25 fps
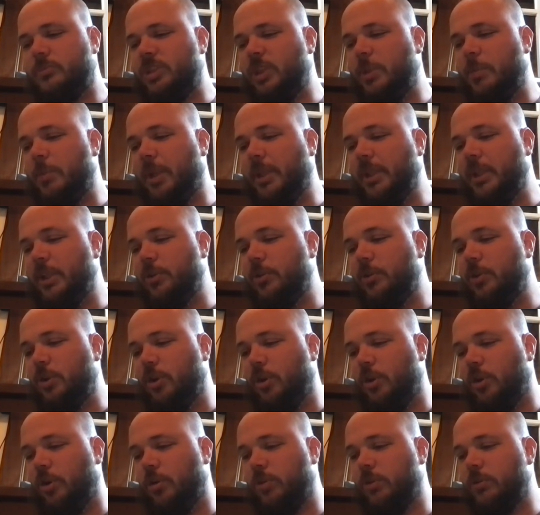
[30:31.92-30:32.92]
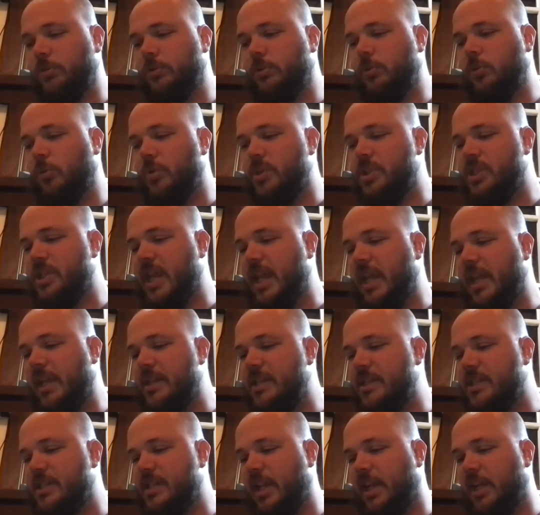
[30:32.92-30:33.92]
My little girl was taken
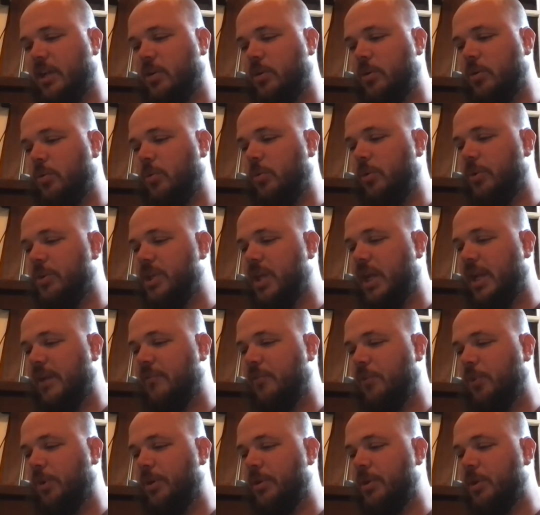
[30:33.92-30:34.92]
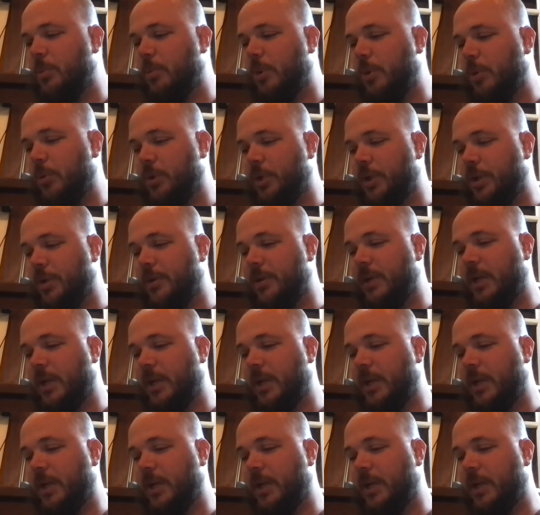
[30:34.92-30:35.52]
sick with typhoid pneumonia,